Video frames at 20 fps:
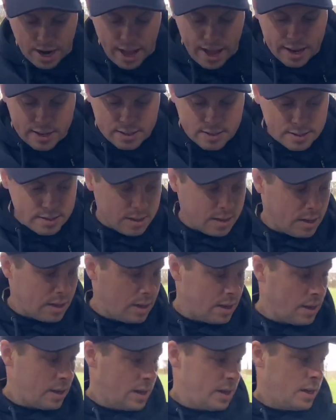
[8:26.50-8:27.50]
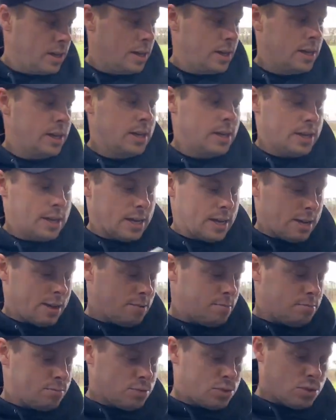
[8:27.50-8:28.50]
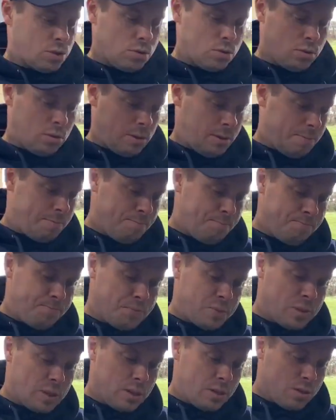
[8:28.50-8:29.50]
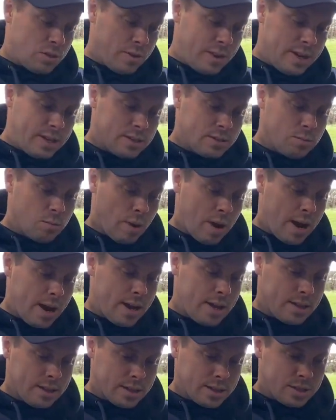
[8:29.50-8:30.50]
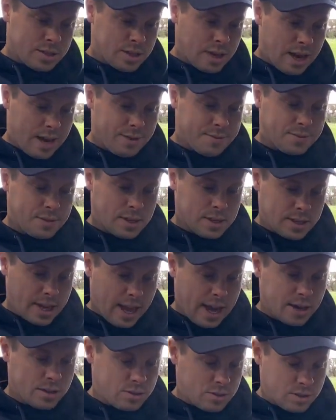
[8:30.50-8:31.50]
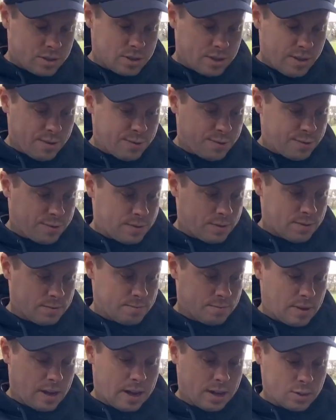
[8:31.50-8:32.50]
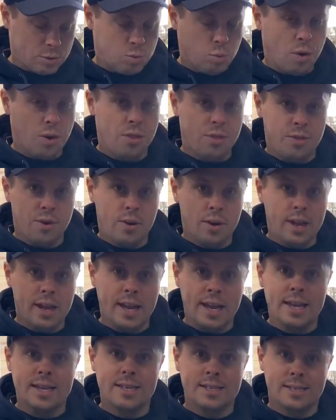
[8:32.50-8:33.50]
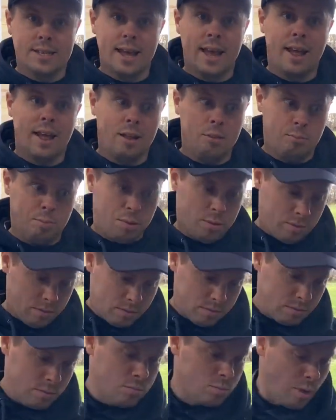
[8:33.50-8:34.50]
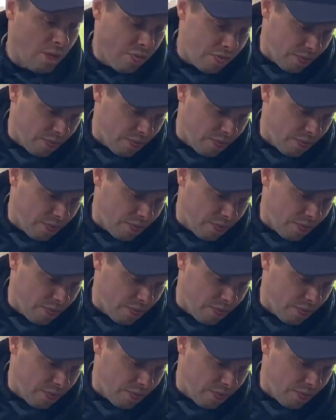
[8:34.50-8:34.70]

an X. So the reason why the shaft is extra stiff and it's 130 is to help with